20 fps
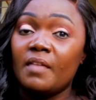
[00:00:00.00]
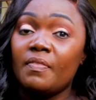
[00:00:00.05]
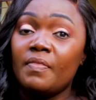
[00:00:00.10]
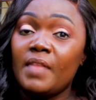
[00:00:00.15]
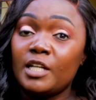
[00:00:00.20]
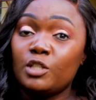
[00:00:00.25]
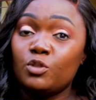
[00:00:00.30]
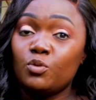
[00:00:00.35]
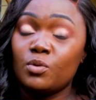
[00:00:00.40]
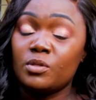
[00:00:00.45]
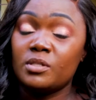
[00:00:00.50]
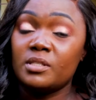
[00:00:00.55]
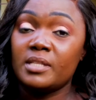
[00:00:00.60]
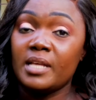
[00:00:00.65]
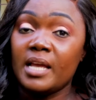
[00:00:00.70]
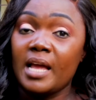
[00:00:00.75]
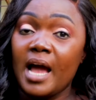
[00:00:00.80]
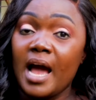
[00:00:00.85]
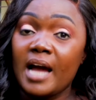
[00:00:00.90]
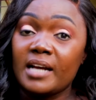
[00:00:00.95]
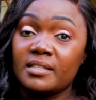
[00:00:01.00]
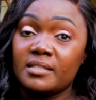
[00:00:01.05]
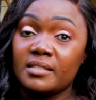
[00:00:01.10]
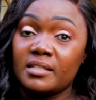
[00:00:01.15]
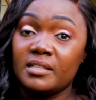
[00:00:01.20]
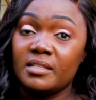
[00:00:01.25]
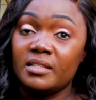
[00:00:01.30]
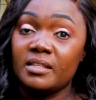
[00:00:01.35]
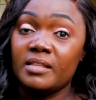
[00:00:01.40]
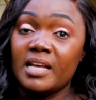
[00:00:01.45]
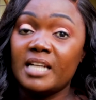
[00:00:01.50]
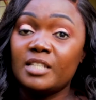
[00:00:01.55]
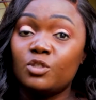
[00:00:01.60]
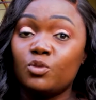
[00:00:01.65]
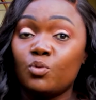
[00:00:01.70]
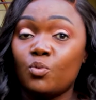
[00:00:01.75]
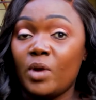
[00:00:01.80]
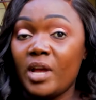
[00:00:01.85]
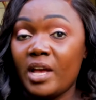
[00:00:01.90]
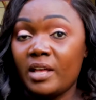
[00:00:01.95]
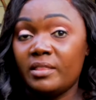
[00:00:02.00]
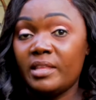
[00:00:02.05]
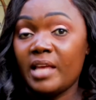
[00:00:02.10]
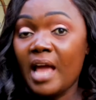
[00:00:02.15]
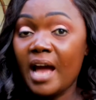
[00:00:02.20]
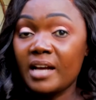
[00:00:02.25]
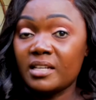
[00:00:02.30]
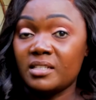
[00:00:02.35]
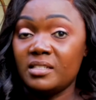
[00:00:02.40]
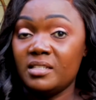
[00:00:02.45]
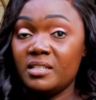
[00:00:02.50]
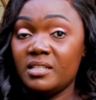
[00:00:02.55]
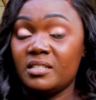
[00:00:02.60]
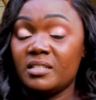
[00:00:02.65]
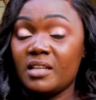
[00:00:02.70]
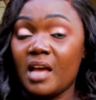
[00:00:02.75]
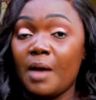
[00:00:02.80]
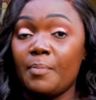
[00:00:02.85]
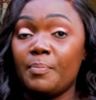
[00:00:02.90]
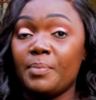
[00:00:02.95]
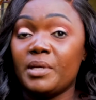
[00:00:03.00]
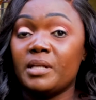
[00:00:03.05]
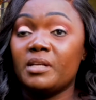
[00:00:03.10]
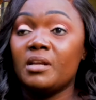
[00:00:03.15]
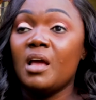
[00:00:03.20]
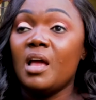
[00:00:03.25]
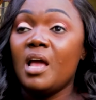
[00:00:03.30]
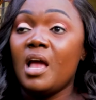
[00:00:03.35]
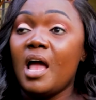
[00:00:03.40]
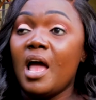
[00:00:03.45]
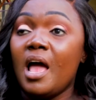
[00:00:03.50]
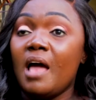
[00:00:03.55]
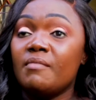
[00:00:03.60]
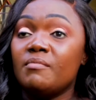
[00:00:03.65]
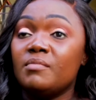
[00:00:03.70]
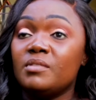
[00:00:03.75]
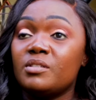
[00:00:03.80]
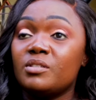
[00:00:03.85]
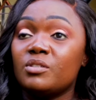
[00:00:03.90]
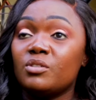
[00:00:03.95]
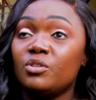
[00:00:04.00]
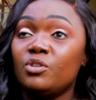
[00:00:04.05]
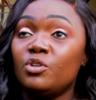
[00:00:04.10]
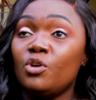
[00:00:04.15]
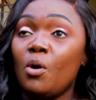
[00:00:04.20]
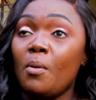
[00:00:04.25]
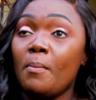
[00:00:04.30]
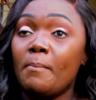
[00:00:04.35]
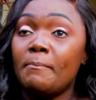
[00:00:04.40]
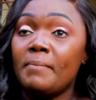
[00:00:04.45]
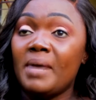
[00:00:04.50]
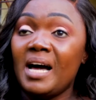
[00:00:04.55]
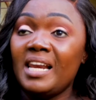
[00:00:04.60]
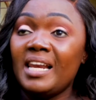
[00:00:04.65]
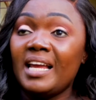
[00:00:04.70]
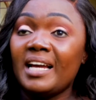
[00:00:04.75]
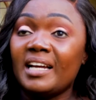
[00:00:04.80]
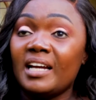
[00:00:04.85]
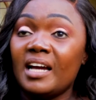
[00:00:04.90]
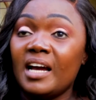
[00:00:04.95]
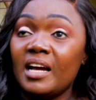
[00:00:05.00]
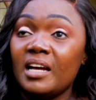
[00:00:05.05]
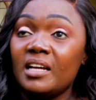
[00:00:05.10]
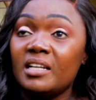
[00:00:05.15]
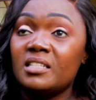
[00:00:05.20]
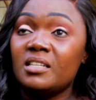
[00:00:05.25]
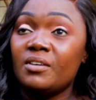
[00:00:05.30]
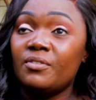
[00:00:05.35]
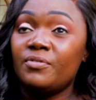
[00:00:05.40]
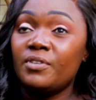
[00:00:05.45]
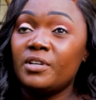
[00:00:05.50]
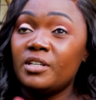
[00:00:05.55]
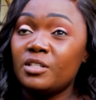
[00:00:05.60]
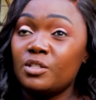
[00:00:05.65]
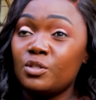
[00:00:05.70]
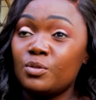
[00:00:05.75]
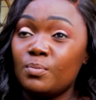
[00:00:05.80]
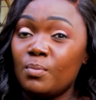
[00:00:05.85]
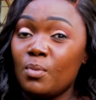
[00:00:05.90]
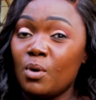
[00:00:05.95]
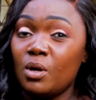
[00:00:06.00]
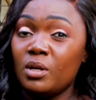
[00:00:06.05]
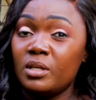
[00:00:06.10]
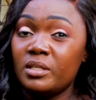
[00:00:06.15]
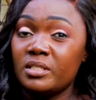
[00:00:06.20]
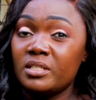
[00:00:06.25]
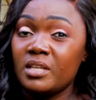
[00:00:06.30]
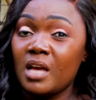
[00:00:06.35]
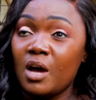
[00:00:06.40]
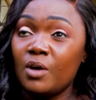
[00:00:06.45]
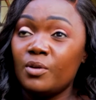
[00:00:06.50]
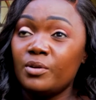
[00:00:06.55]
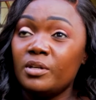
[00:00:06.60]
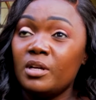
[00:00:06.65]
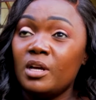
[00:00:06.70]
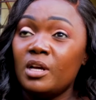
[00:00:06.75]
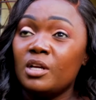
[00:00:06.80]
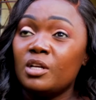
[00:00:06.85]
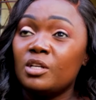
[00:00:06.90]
That was the accident. That's where the accident happened. And you know, Malaga is a very small town.